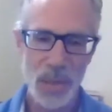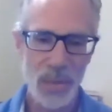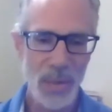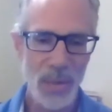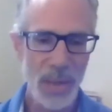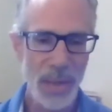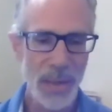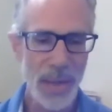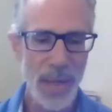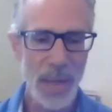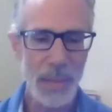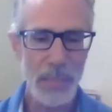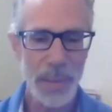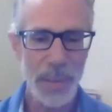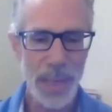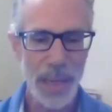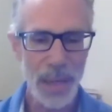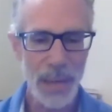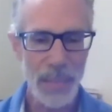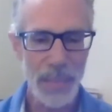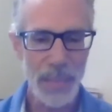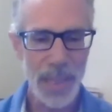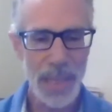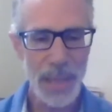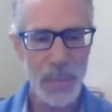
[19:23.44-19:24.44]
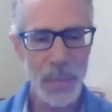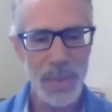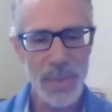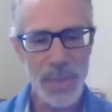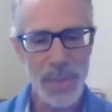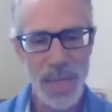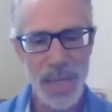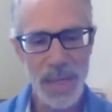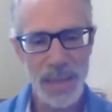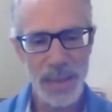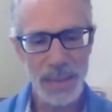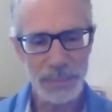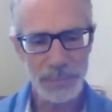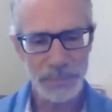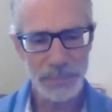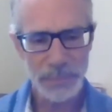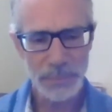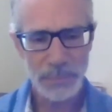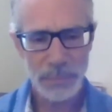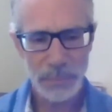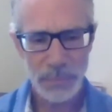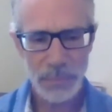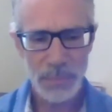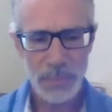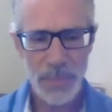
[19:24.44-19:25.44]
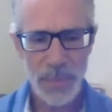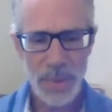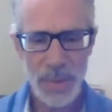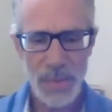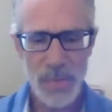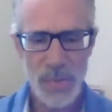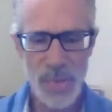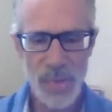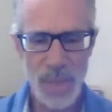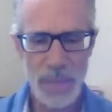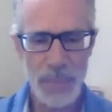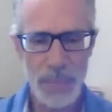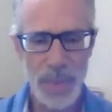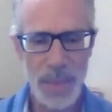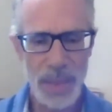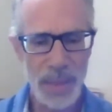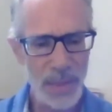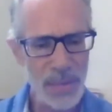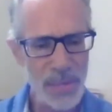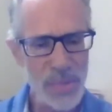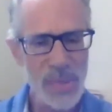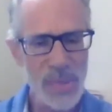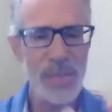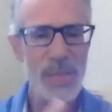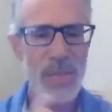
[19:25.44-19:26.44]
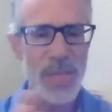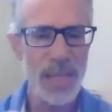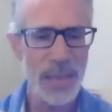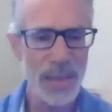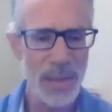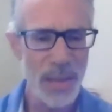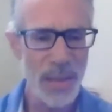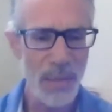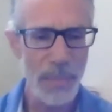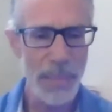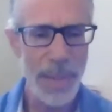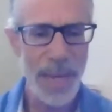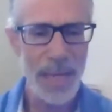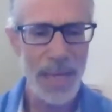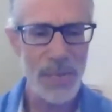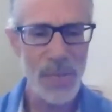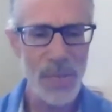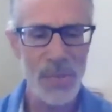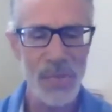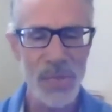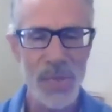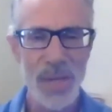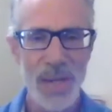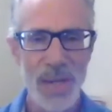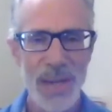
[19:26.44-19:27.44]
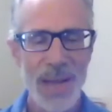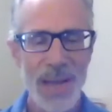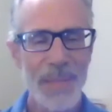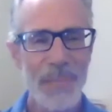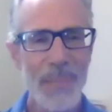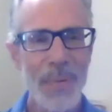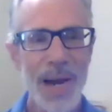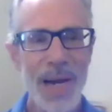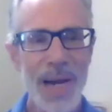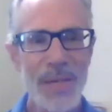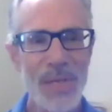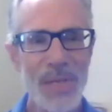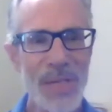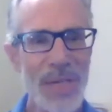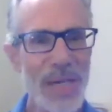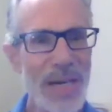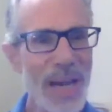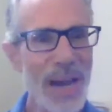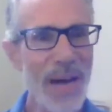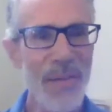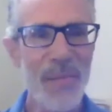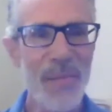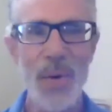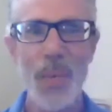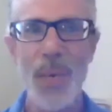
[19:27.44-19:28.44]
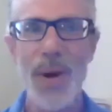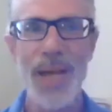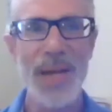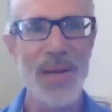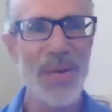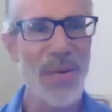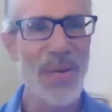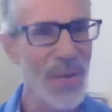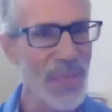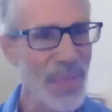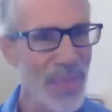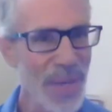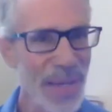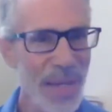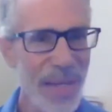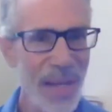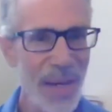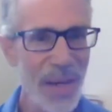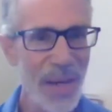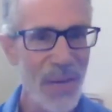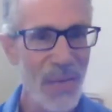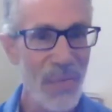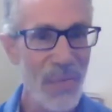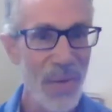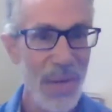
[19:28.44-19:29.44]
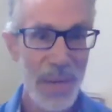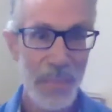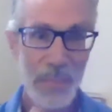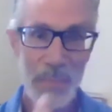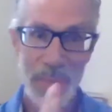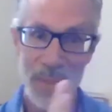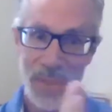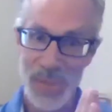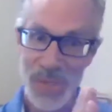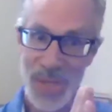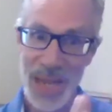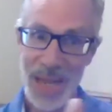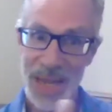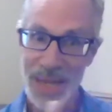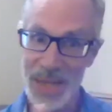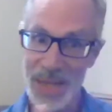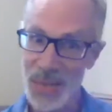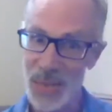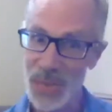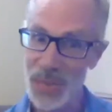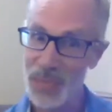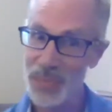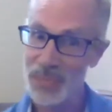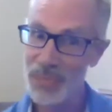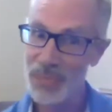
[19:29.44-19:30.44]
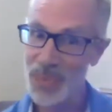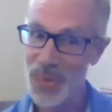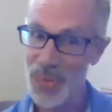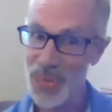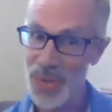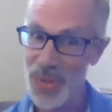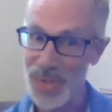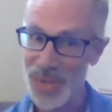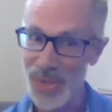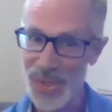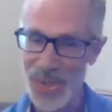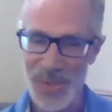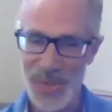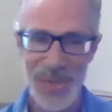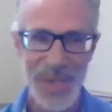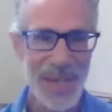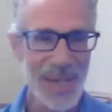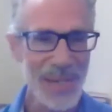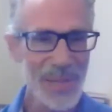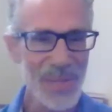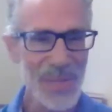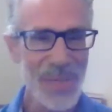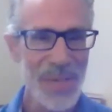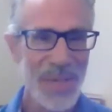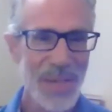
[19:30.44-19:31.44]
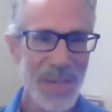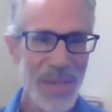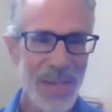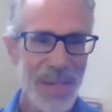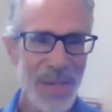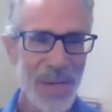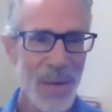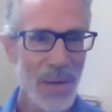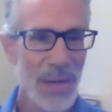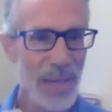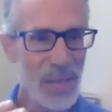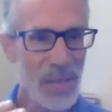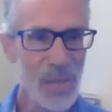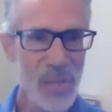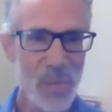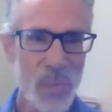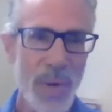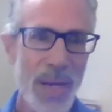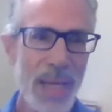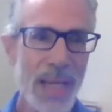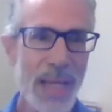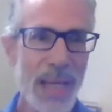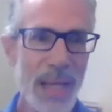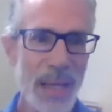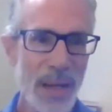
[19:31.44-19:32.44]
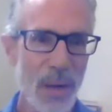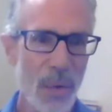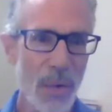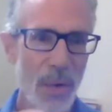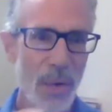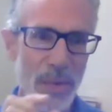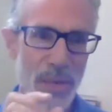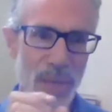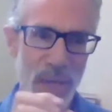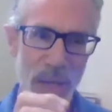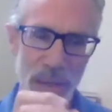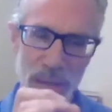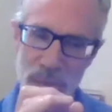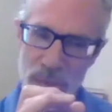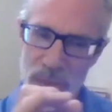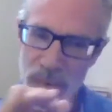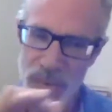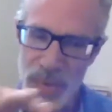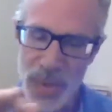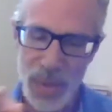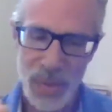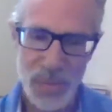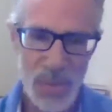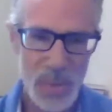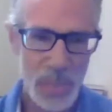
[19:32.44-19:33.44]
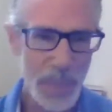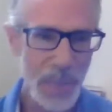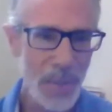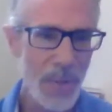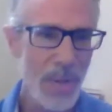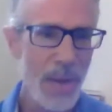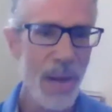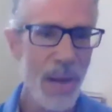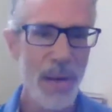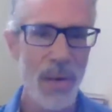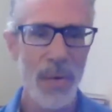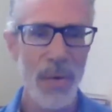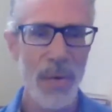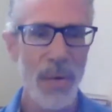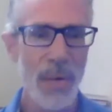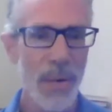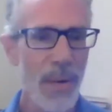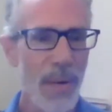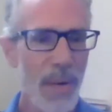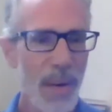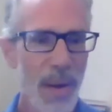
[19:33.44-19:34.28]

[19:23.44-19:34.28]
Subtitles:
clarinet player, but he would take something, a 16th note passage, and practice it in every way you can think of besides straight 16ths, swing it, or tongue 2 notes per note, or